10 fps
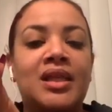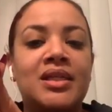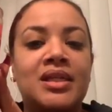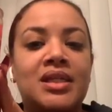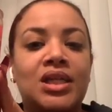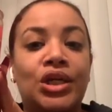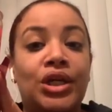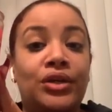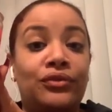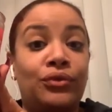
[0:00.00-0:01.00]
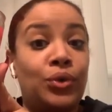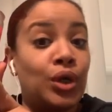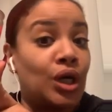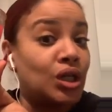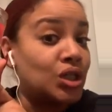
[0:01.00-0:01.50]
this is good
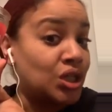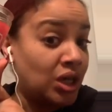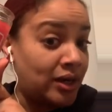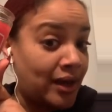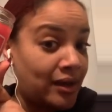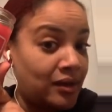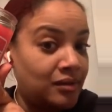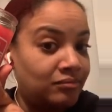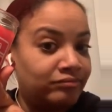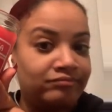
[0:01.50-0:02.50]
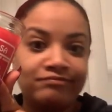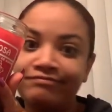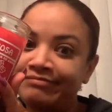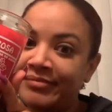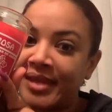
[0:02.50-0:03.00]
for sugar daddy
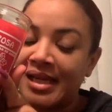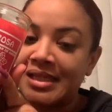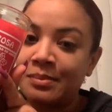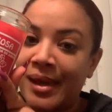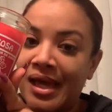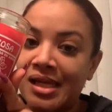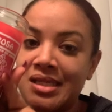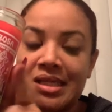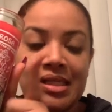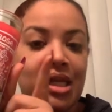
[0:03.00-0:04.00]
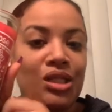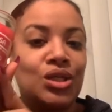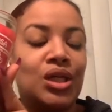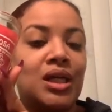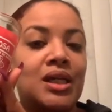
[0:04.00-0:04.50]
spells. It's also
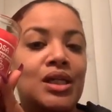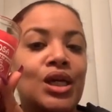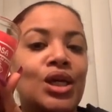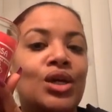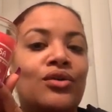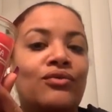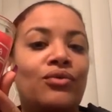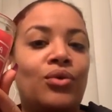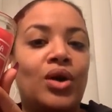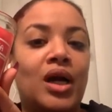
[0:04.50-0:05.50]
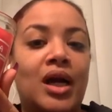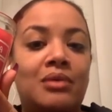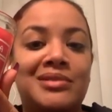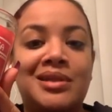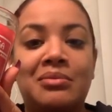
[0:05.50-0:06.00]
good for
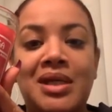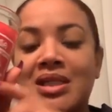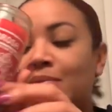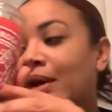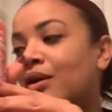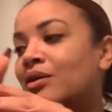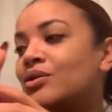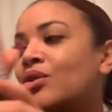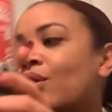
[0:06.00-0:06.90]
come to me spells,